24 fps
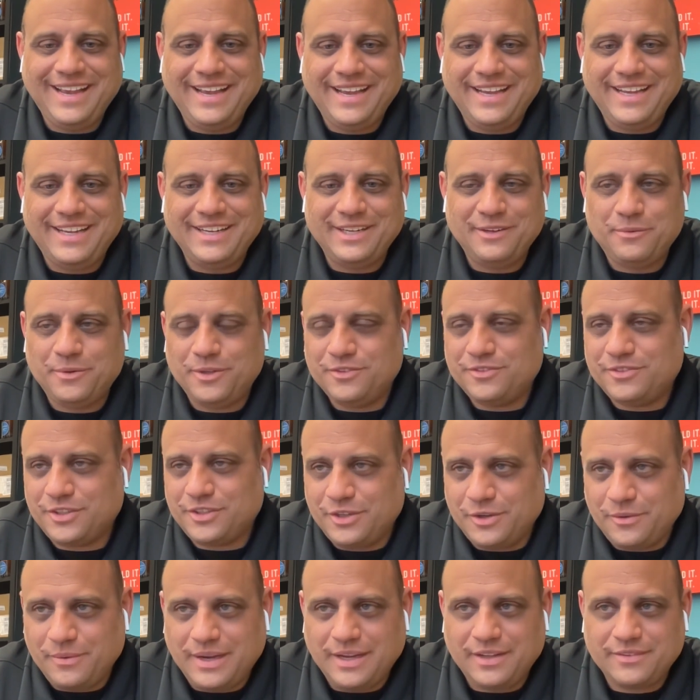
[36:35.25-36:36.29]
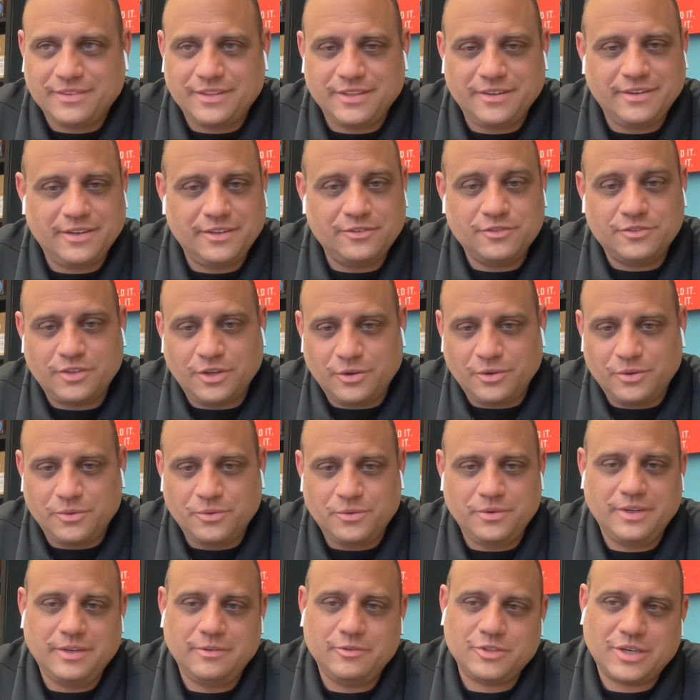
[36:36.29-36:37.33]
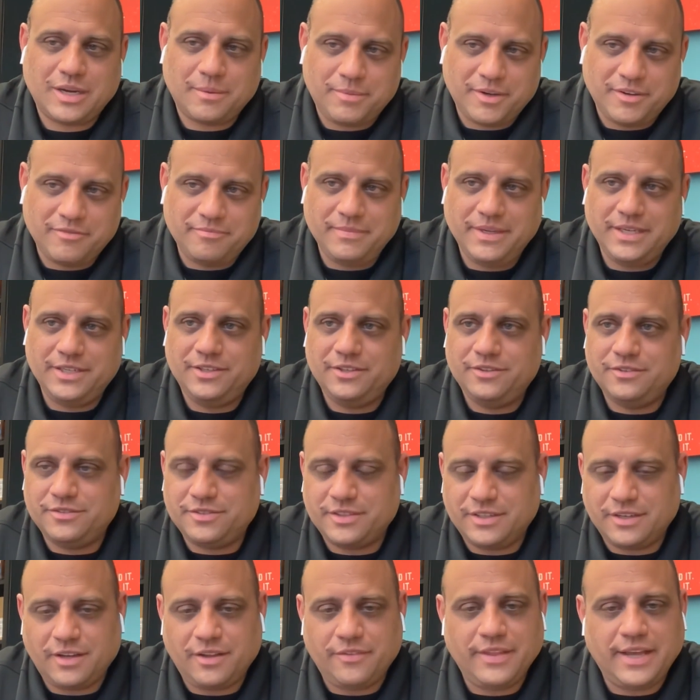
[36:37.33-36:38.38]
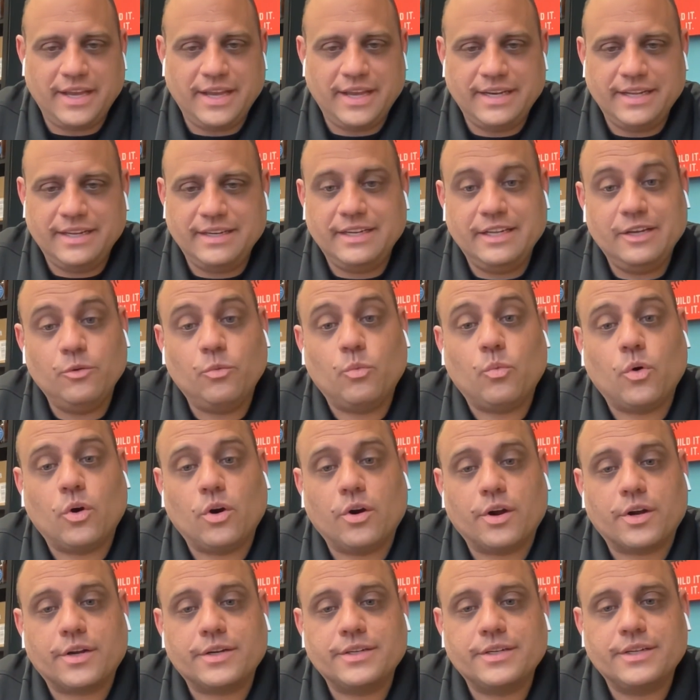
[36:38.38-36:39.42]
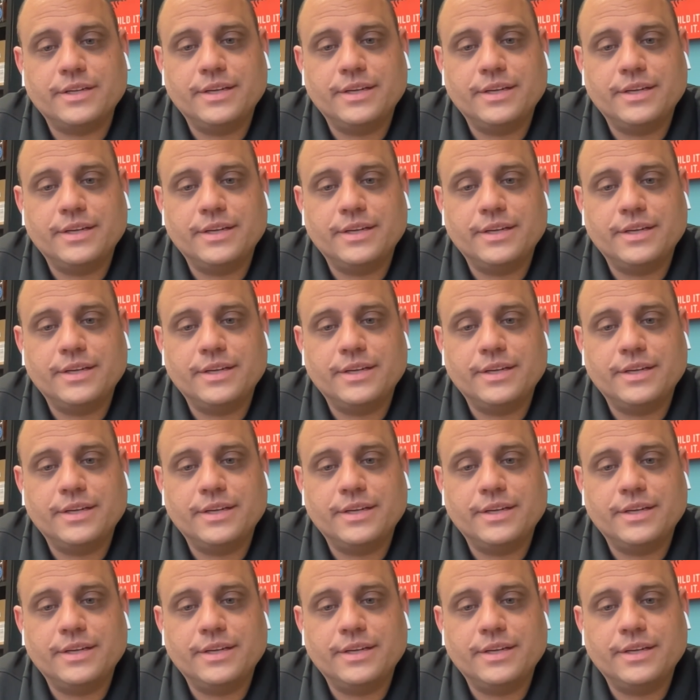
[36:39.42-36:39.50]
And it was to go out there and zone and drop off menus and all that, and it worked.